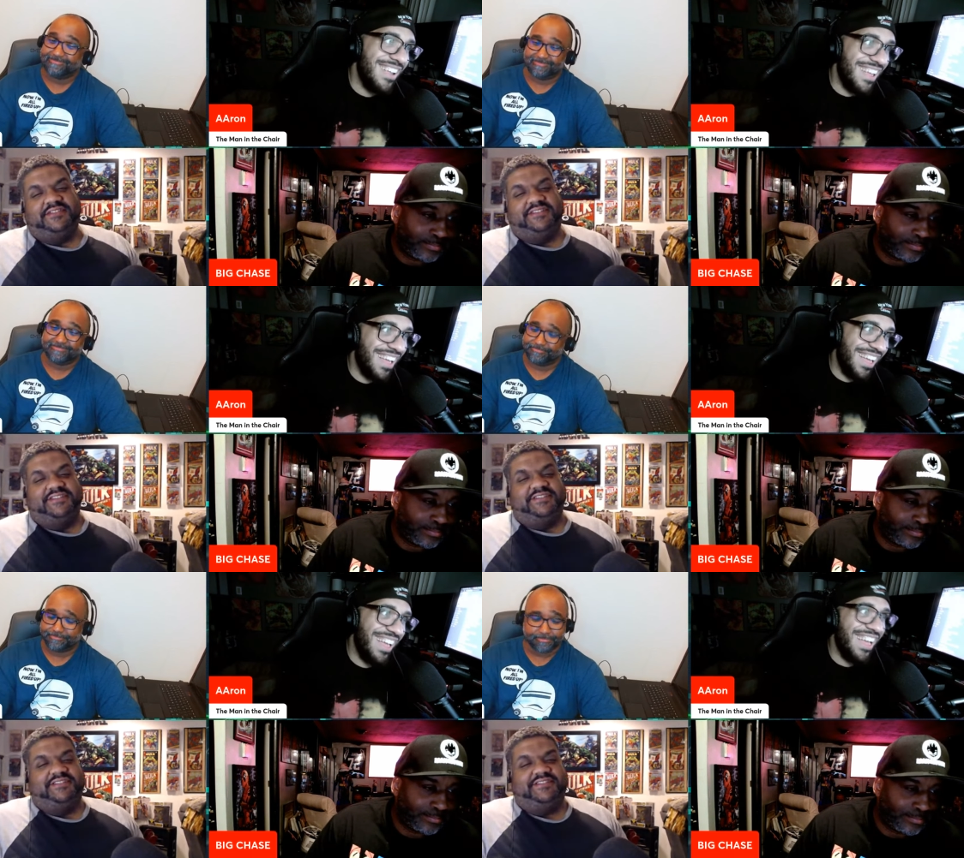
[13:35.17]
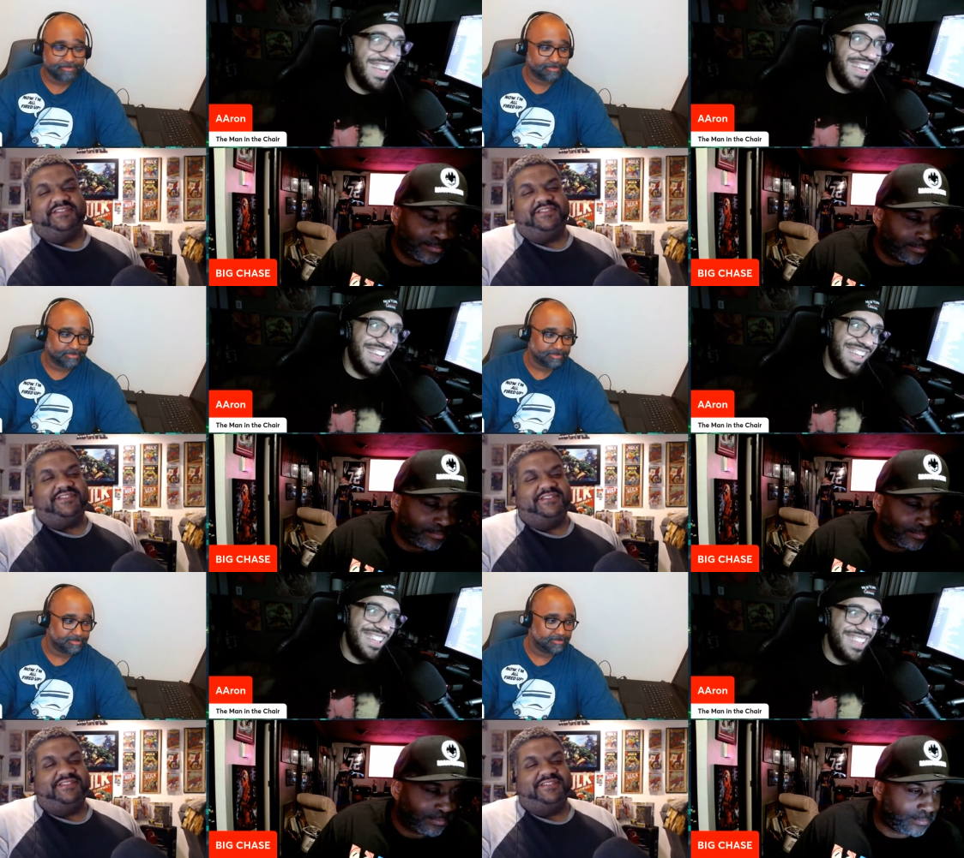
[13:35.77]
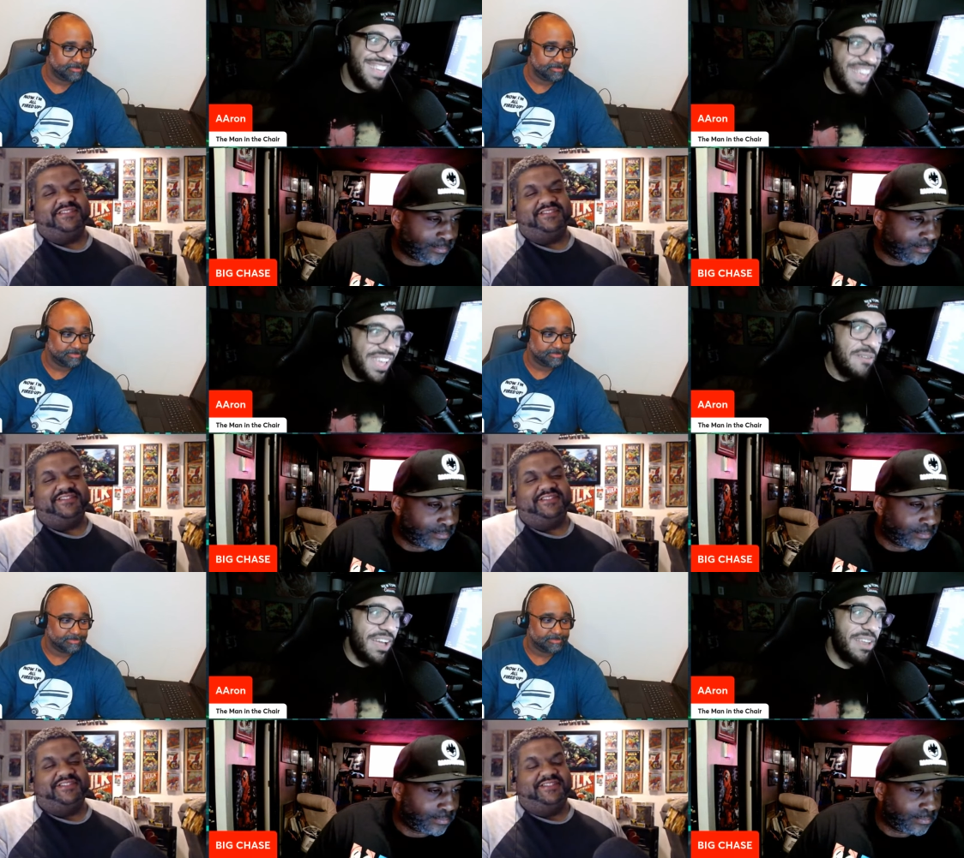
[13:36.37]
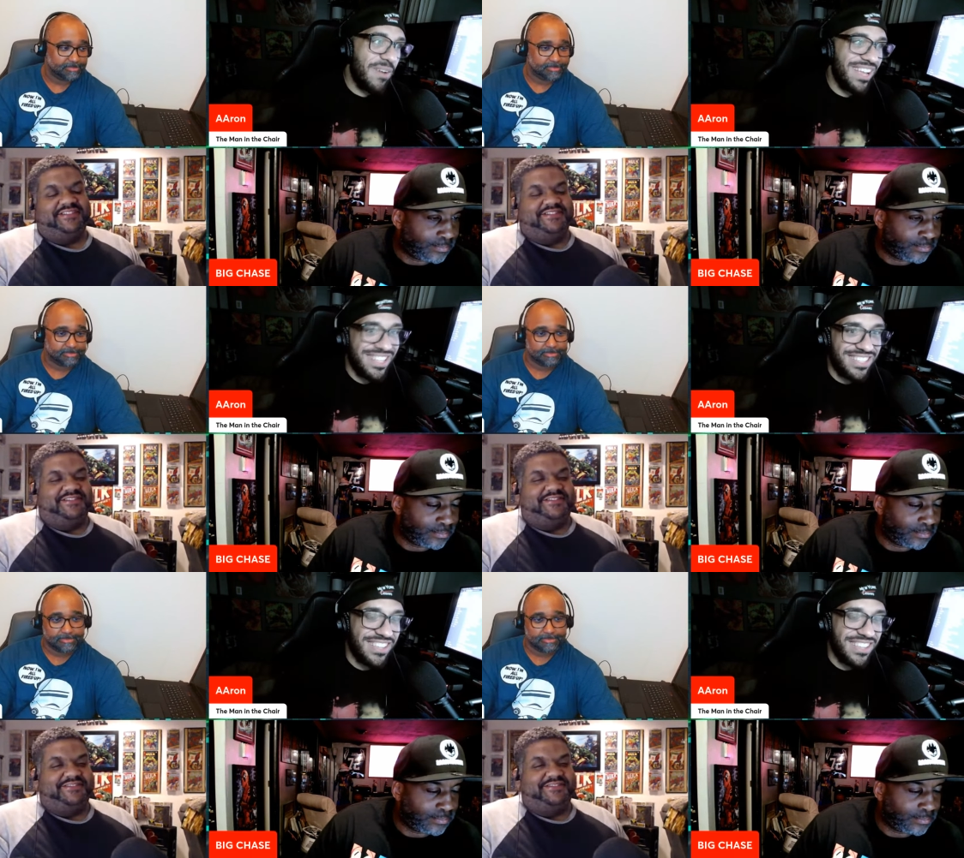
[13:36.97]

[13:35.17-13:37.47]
Speaker 1: what you want. Anyway, until